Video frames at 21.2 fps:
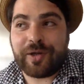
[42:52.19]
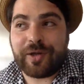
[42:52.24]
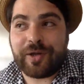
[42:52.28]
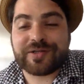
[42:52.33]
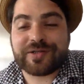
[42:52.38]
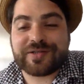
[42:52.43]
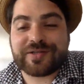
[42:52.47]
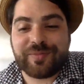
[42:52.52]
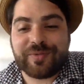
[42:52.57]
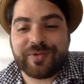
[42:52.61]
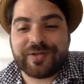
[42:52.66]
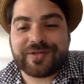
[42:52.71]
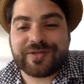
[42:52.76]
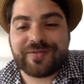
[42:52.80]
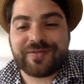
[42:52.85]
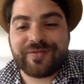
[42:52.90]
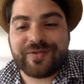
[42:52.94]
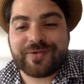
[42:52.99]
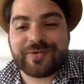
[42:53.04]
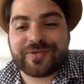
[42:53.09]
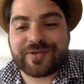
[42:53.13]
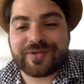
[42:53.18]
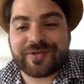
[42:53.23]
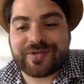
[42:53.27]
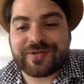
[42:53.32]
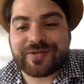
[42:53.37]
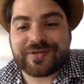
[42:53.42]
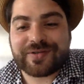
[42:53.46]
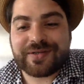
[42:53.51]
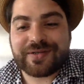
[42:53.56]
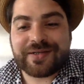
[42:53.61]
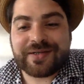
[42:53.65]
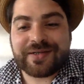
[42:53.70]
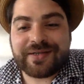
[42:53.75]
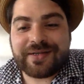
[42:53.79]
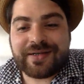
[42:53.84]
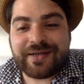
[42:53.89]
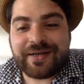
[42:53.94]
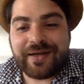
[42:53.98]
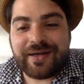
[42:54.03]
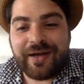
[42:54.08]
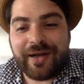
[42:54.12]
hundreds of millions of users,
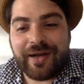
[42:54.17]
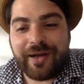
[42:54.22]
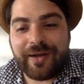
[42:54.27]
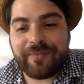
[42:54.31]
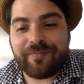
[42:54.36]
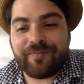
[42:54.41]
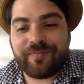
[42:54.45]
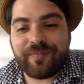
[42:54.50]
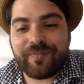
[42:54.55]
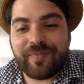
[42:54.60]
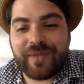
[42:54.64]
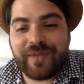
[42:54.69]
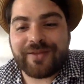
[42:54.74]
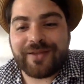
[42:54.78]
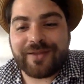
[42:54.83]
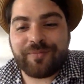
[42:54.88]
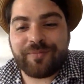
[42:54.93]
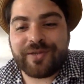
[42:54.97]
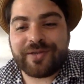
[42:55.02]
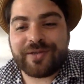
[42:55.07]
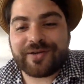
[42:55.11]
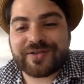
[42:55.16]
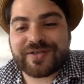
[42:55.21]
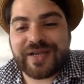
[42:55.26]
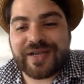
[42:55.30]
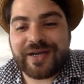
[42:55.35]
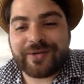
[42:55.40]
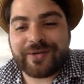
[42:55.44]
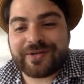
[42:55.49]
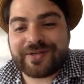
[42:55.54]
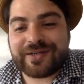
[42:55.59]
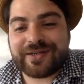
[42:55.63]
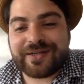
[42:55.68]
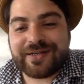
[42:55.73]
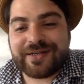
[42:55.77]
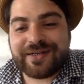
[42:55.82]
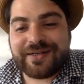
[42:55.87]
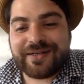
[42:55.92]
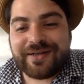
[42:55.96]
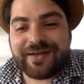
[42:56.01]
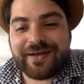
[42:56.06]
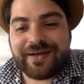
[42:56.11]
and then peters out.
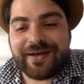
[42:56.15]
